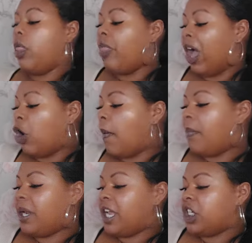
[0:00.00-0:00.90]
That
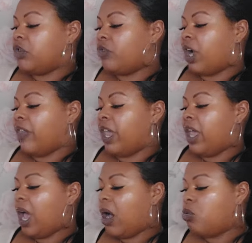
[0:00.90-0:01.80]
combination right
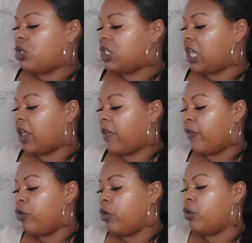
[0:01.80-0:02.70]
there, I would say
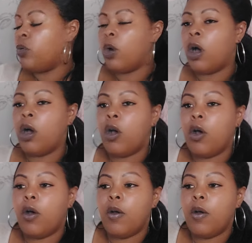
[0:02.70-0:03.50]
if you are